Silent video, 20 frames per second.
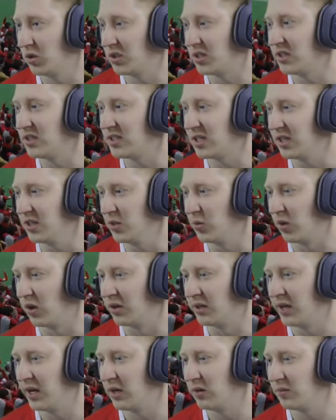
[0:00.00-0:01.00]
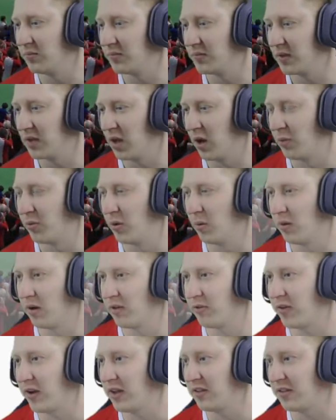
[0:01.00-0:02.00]
will continue on now. I'll put
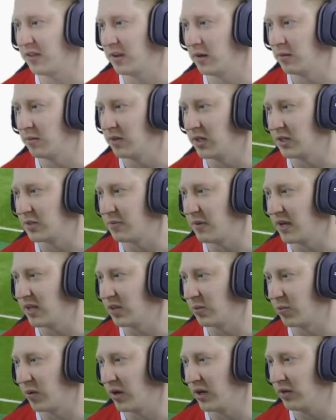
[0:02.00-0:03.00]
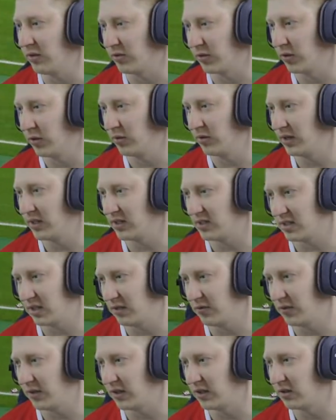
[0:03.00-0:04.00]
my faith in him. He's made the breakthrough. Let's
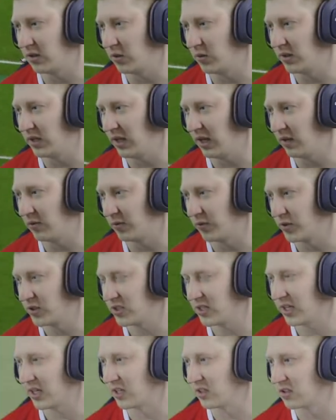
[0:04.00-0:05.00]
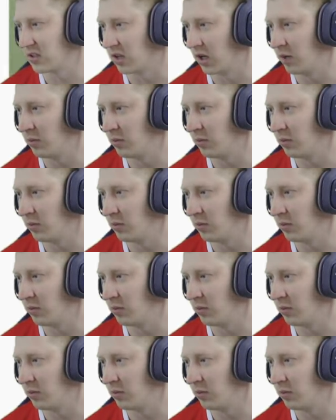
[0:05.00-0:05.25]
see if he can do it again for a second